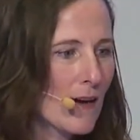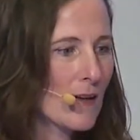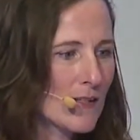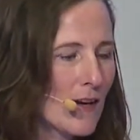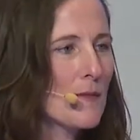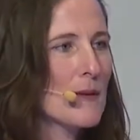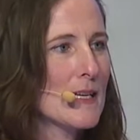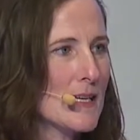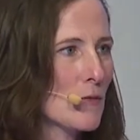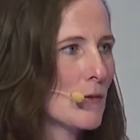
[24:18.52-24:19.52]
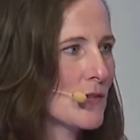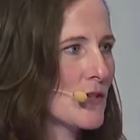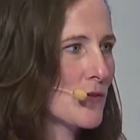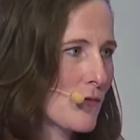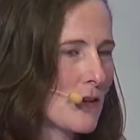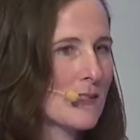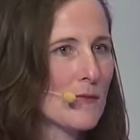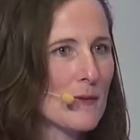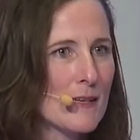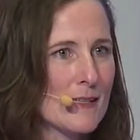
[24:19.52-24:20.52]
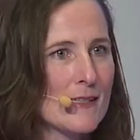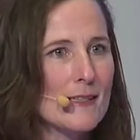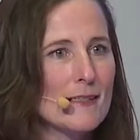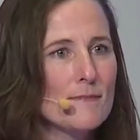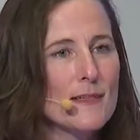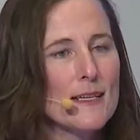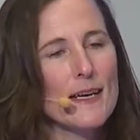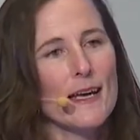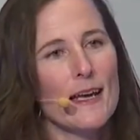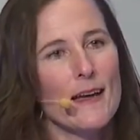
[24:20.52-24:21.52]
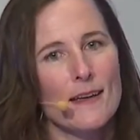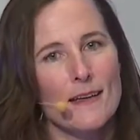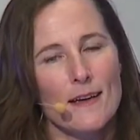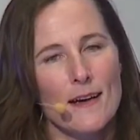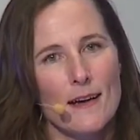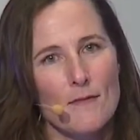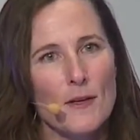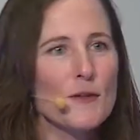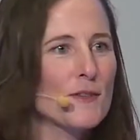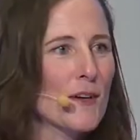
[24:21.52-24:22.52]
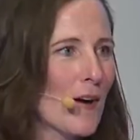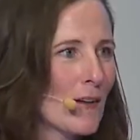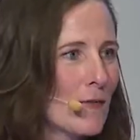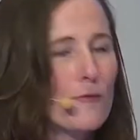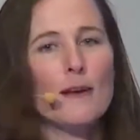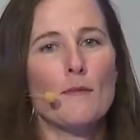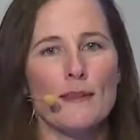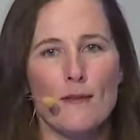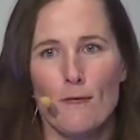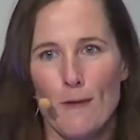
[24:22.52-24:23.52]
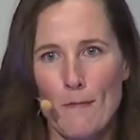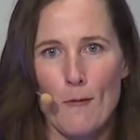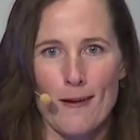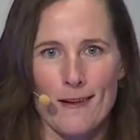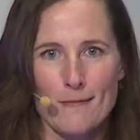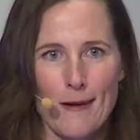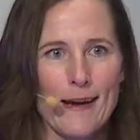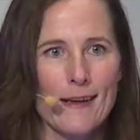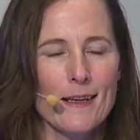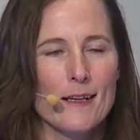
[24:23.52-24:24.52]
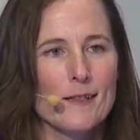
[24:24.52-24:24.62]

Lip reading: Autonomy equals trust within a system, and we used to call it freedom within a framework, right?